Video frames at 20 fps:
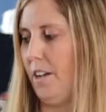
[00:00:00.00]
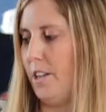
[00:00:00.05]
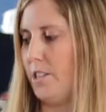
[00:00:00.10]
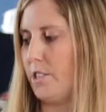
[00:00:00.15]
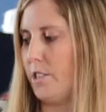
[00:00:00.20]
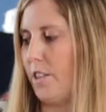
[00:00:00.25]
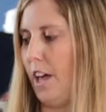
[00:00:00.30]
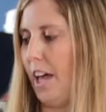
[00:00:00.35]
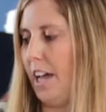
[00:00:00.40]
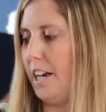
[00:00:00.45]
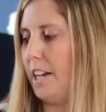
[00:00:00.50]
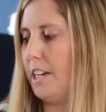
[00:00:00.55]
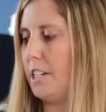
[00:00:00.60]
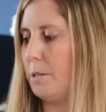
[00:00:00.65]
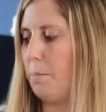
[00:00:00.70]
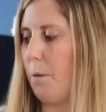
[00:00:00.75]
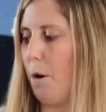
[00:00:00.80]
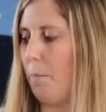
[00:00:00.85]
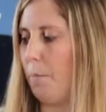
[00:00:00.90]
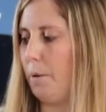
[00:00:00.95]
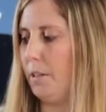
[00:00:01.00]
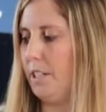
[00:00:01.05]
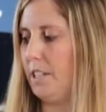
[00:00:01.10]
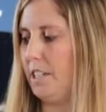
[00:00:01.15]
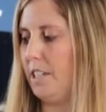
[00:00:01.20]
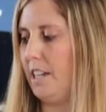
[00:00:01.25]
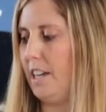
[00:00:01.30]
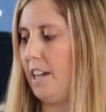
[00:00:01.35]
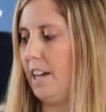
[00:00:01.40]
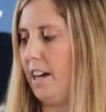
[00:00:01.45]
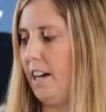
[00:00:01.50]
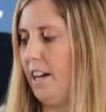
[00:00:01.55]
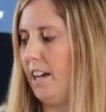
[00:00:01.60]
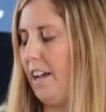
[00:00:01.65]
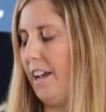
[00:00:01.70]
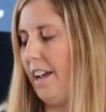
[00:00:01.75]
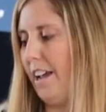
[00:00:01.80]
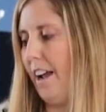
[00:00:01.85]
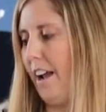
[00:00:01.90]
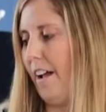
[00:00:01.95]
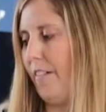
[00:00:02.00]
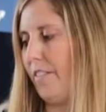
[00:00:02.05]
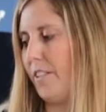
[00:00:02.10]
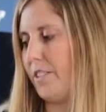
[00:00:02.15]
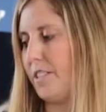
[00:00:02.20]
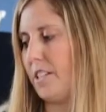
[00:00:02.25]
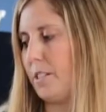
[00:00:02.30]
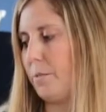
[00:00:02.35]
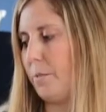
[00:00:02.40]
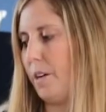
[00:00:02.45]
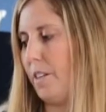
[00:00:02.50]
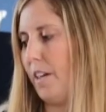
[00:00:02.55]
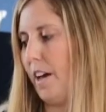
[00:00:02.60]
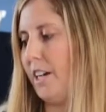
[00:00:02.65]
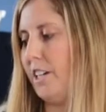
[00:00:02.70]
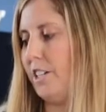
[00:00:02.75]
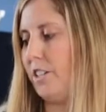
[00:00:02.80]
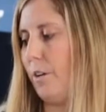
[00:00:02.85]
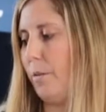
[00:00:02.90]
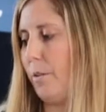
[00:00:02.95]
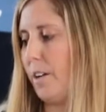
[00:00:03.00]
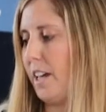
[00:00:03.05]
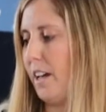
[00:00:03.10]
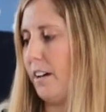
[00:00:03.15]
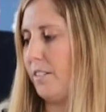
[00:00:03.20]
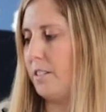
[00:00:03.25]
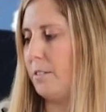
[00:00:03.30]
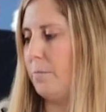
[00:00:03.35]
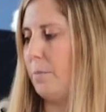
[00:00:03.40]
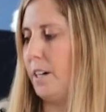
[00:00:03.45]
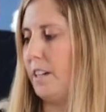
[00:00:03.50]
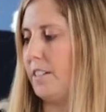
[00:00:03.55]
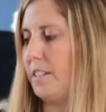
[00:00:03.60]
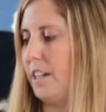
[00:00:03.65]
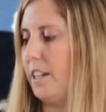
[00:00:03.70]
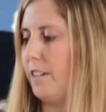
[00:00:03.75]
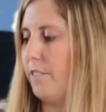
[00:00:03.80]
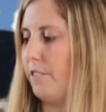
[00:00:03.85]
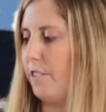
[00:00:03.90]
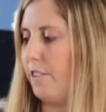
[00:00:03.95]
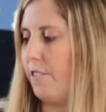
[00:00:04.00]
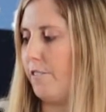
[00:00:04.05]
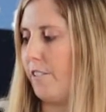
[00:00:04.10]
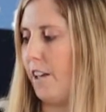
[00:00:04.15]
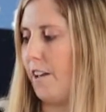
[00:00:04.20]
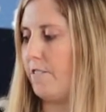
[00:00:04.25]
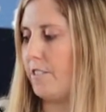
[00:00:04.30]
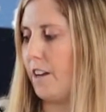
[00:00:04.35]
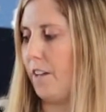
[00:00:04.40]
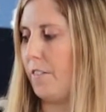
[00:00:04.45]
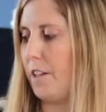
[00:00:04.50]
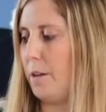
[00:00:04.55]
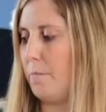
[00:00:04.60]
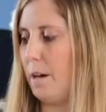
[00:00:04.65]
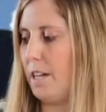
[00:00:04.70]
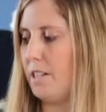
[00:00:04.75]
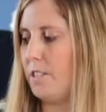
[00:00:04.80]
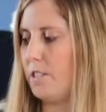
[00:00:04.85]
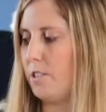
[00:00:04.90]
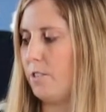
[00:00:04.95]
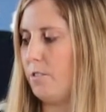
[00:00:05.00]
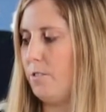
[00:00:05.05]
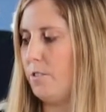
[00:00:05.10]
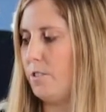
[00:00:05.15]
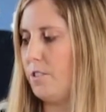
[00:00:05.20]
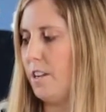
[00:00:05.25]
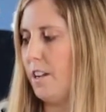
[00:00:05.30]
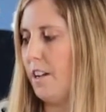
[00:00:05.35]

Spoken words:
So they need to pop into there, and this is where they show accountability for if they've done their must-dos.